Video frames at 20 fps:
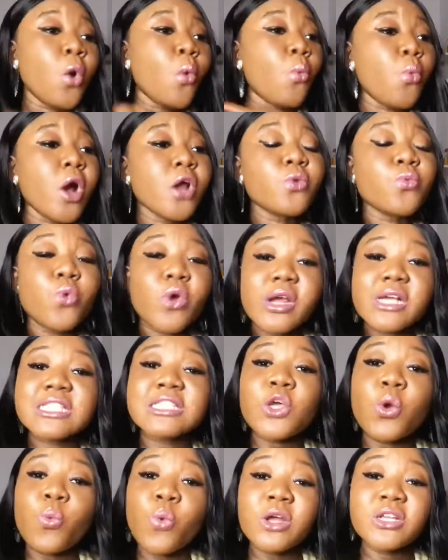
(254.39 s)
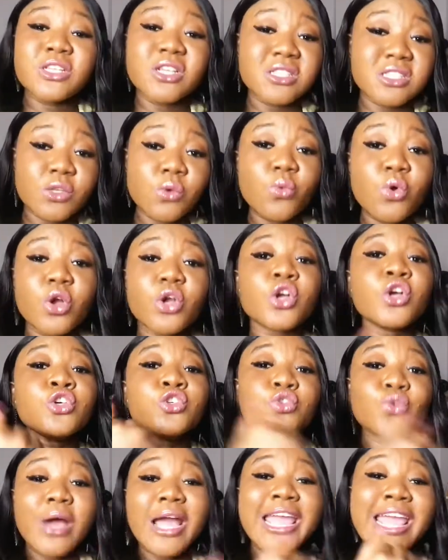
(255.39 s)
What works, what doesn't work,
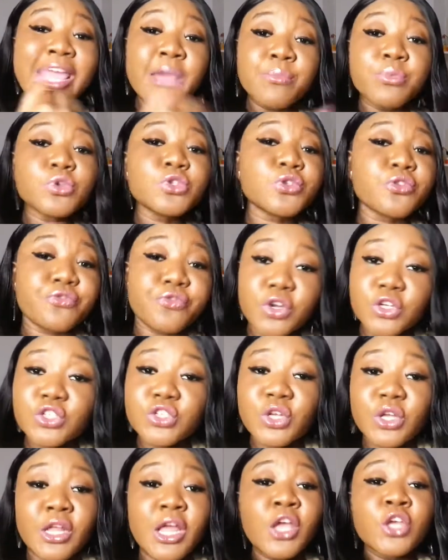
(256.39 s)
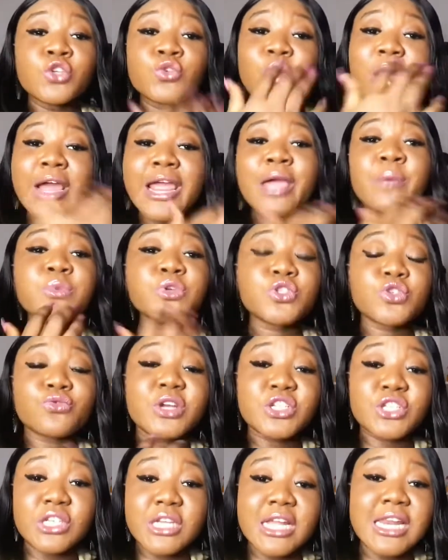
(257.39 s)
you are able to function, you are able to
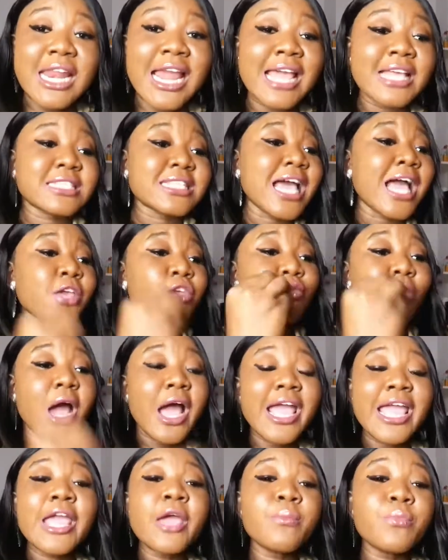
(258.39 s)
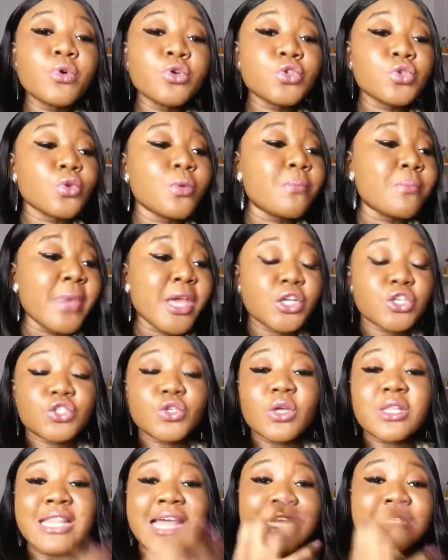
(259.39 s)
rationalize, and you are able to make
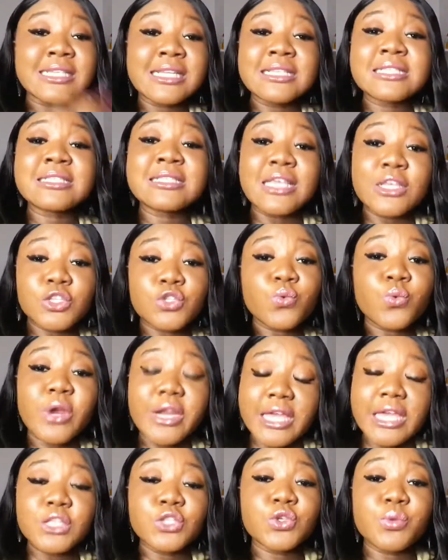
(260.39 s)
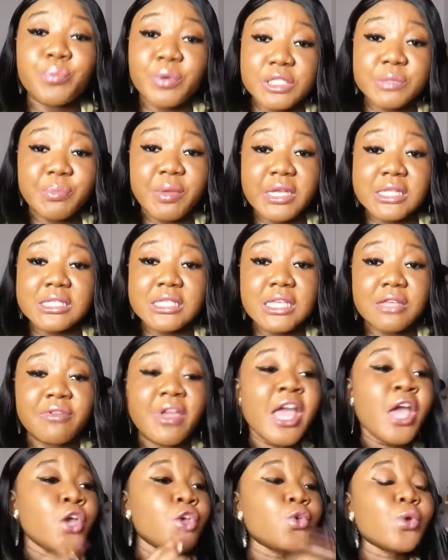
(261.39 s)
sure that these things work into perspective.
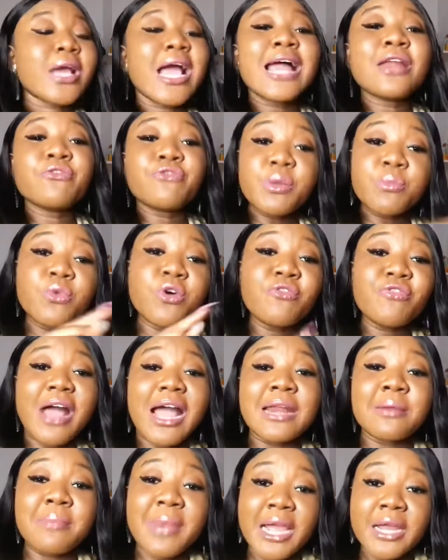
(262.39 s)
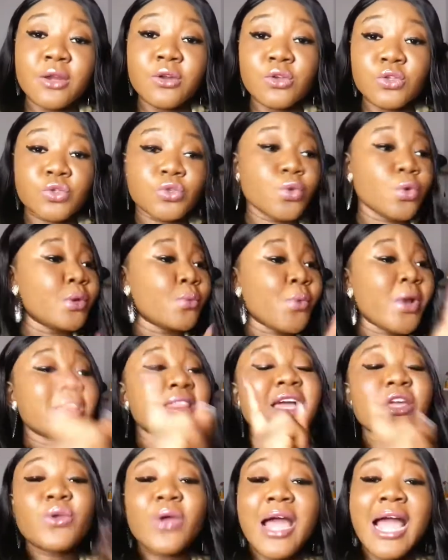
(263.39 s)
You can remove and minus. So
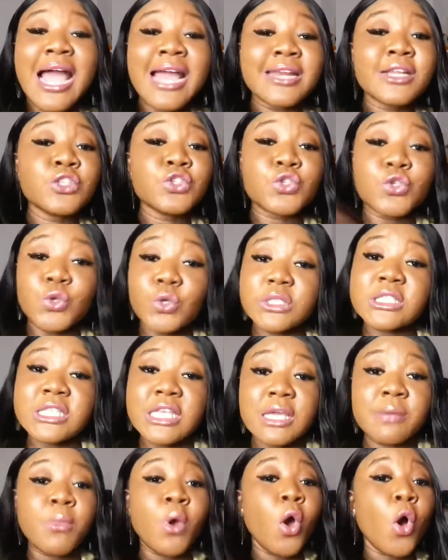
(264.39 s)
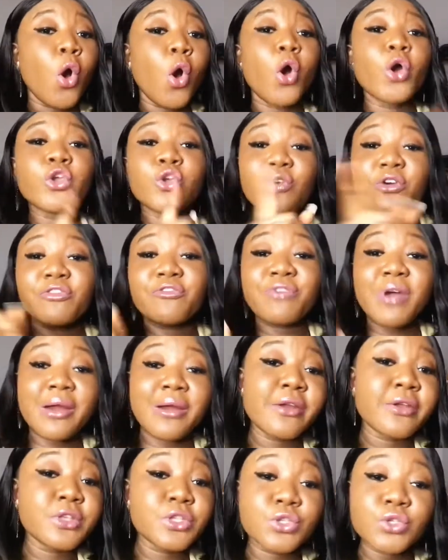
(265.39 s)
whether you are adding to your team, or you are
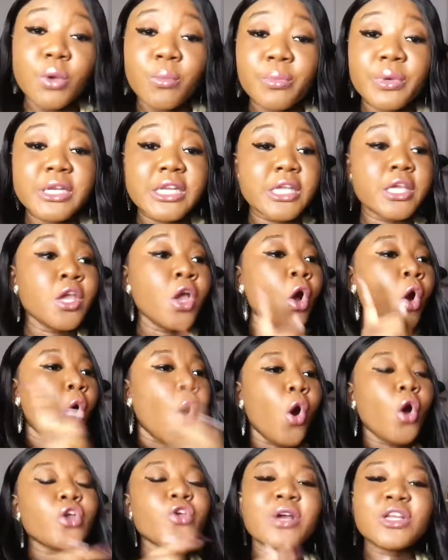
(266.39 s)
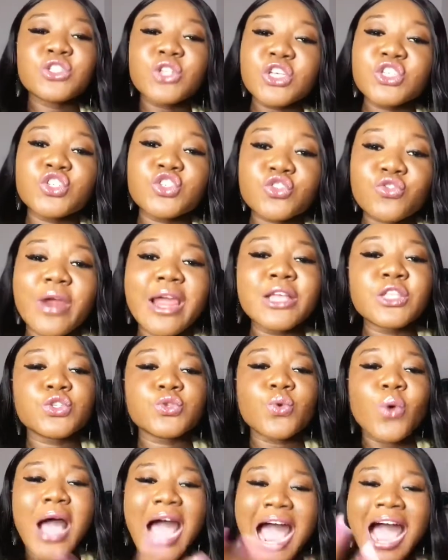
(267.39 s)
firing somebody, or you are just trying
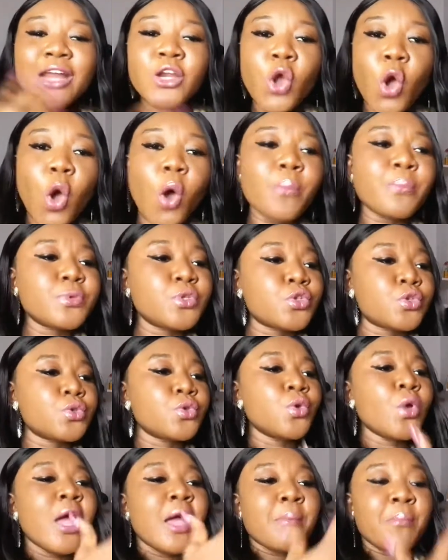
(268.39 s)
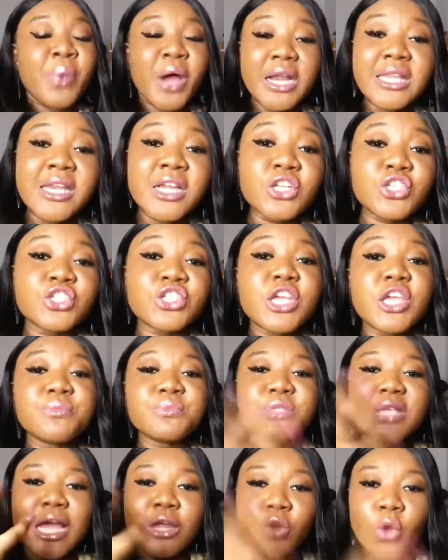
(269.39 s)
to add up to
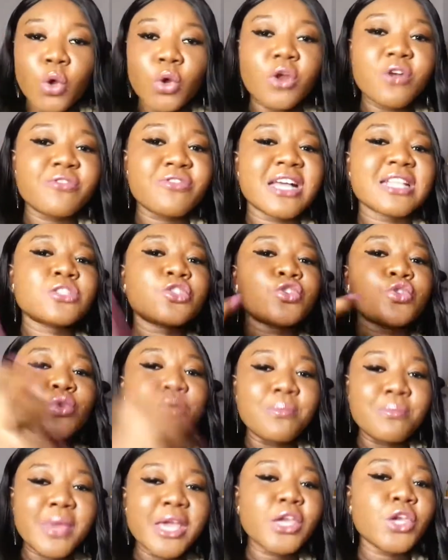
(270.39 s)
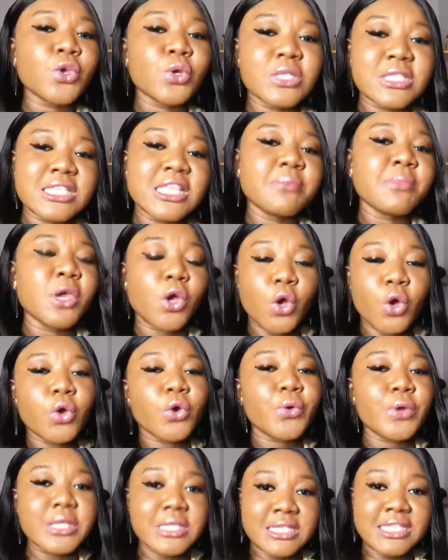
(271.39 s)
partnerships and all of that to make your team a
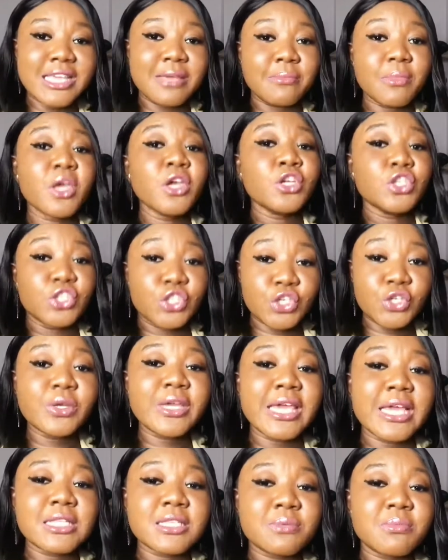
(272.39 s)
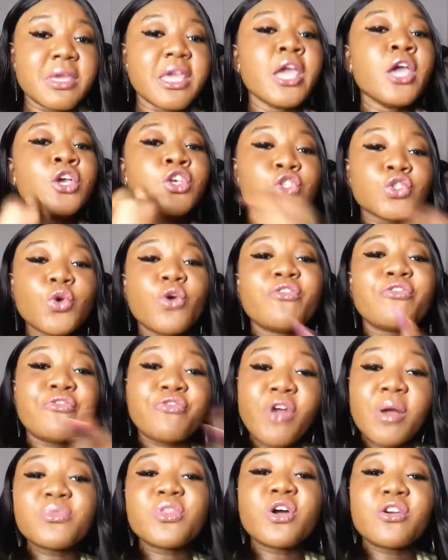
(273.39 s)
concrete team. Do you get me? So
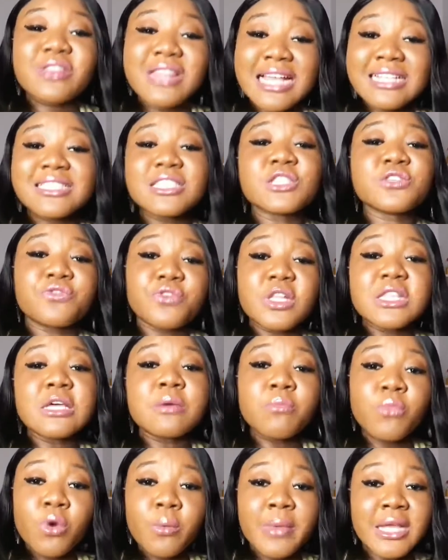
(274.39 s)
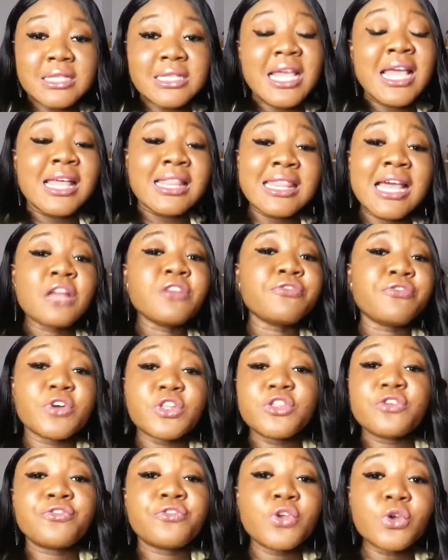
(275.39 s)
that is for the moment. Then for
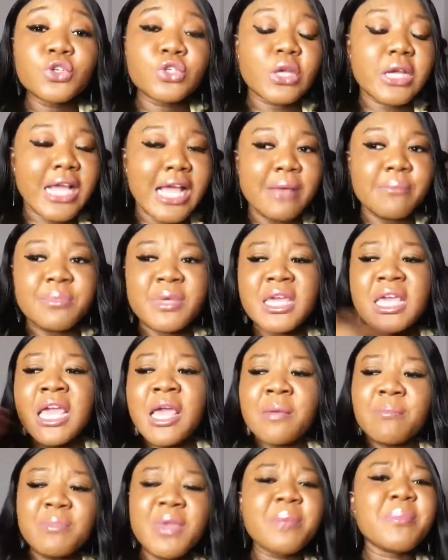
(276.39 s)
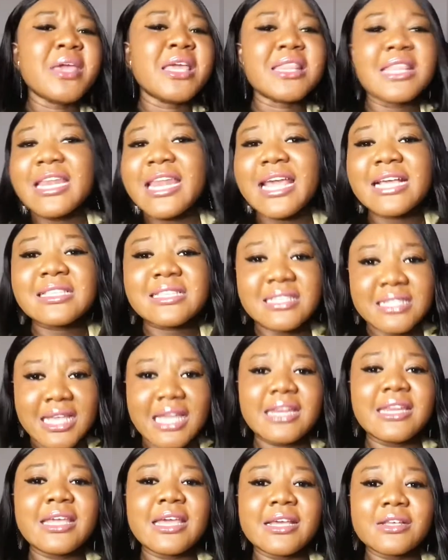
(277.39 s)
the future can be maybe in the next
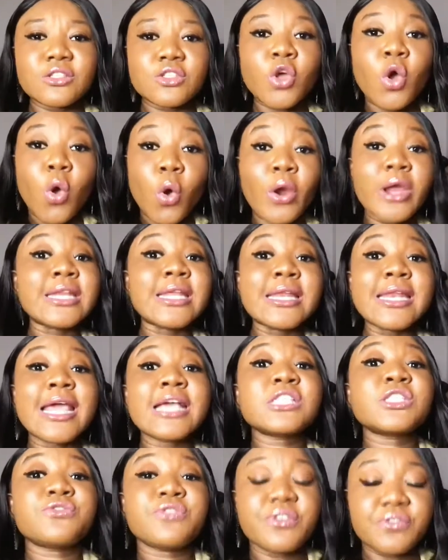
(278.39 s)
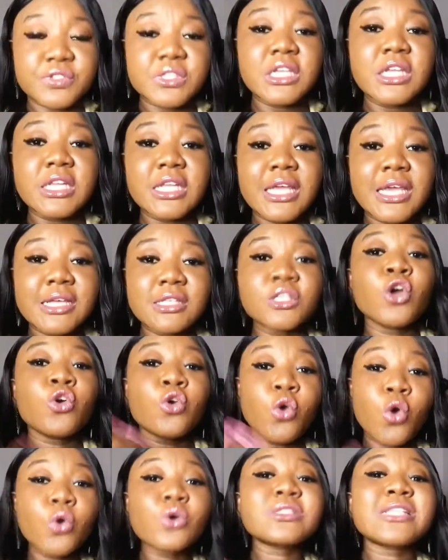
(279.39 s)
10 years or in the next 15 years.
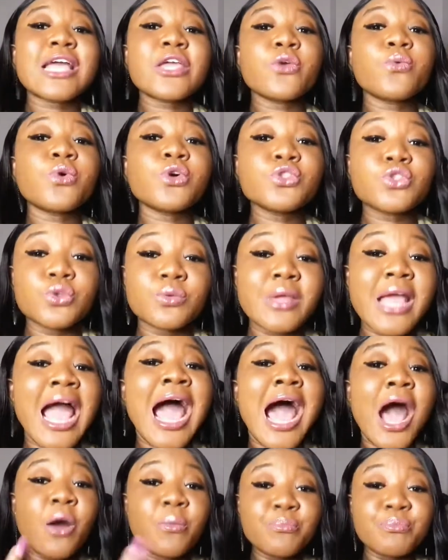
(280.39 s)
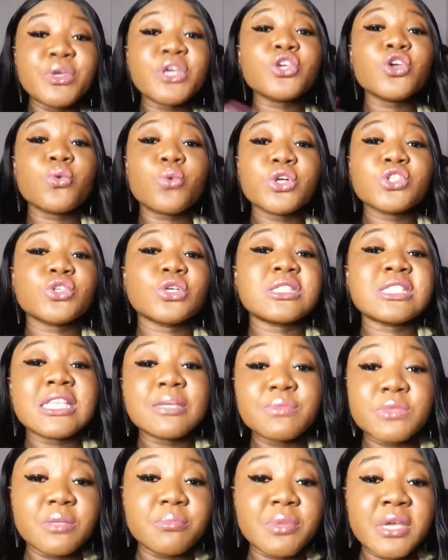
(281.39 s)
Goals that you want to be, how big you want your
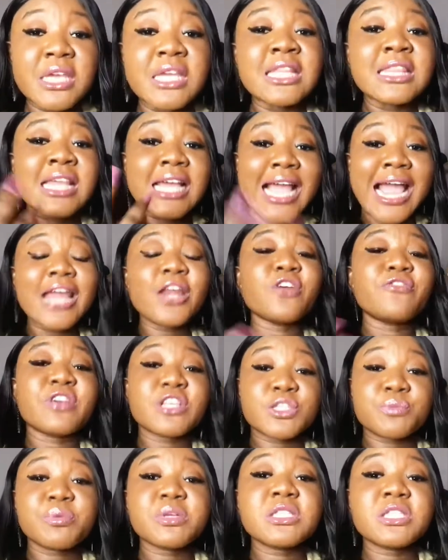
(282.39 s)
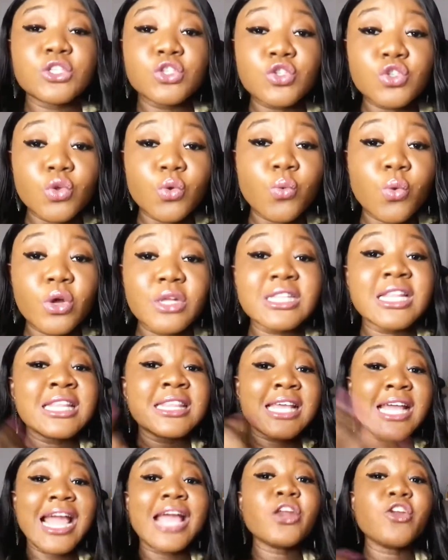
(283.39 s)
team to be, the kind of expertise you want,
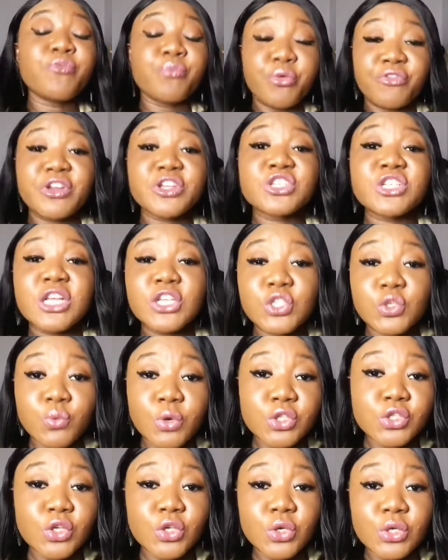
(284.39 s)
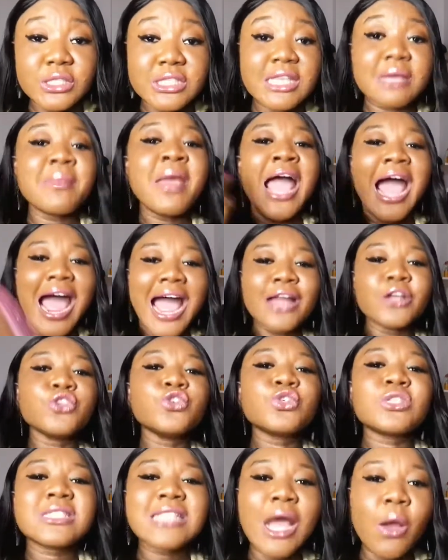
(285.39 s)
the kind of professionals you want on your team, and you
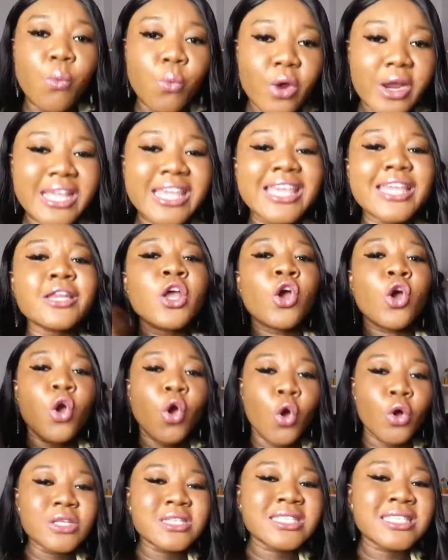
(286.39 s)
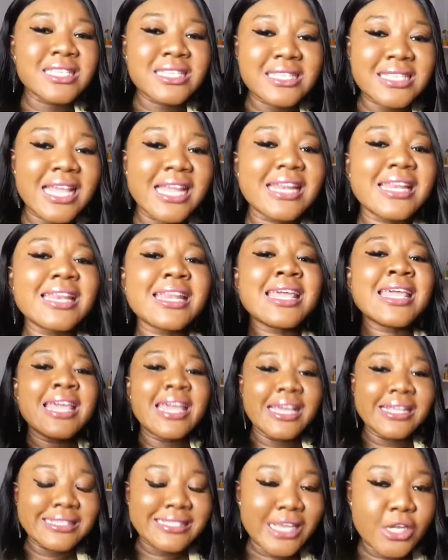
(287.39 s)
start working consistently,
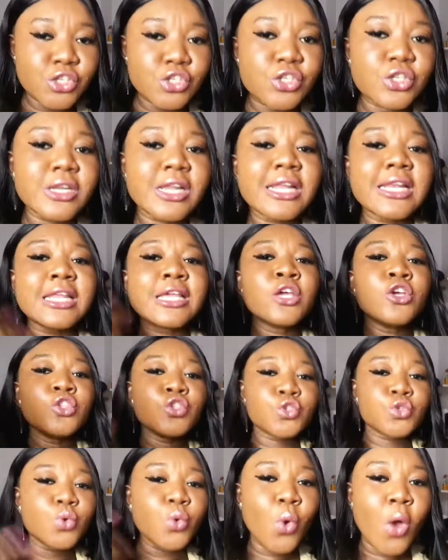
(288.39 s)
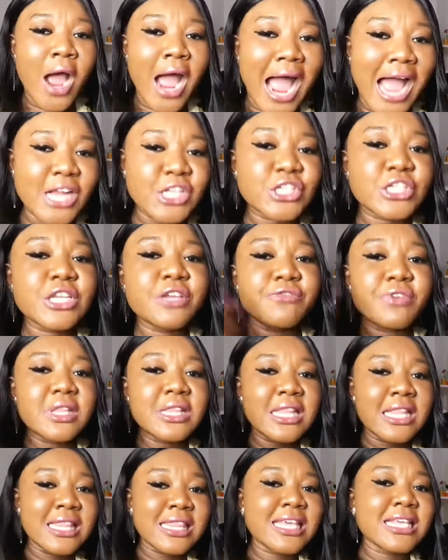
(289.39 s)
intentionally to achieving
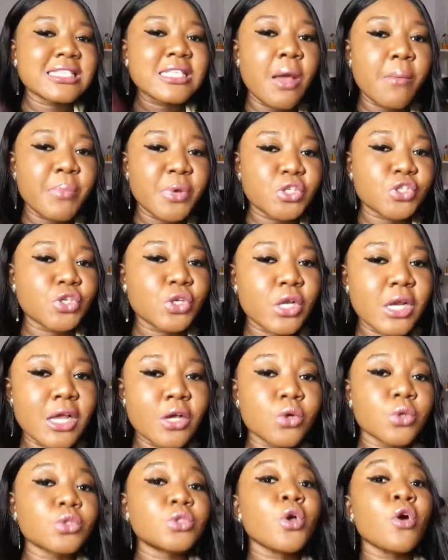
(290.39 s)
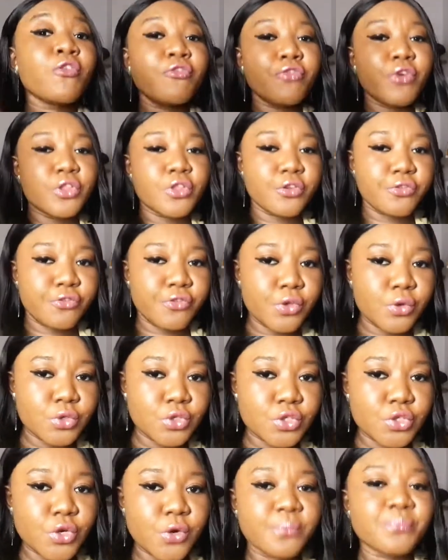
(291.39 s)
this particular goal for the
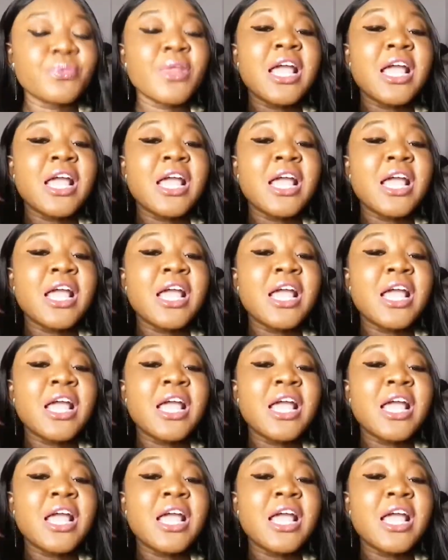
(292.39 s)
future.